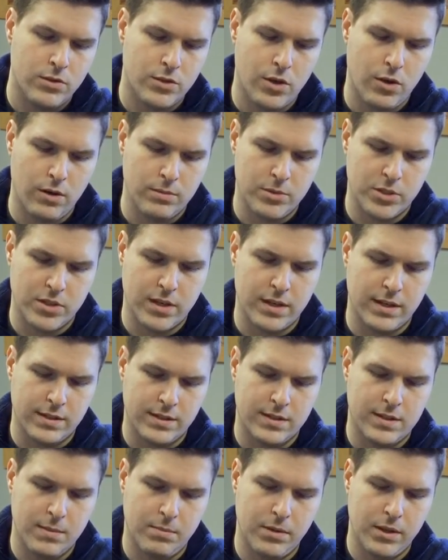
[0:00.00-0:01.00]
So I'm just gonna
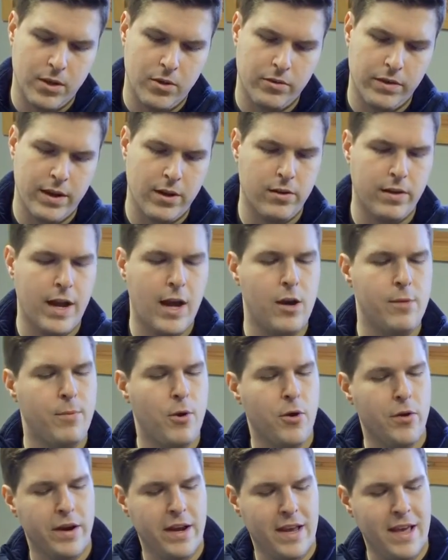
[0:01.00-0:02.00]
simply go there. Now I'm
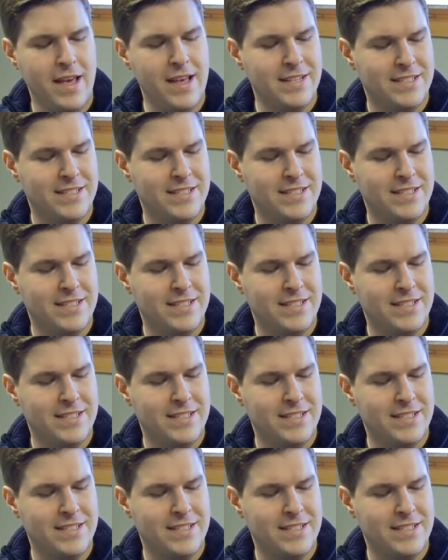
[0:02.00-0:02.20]
already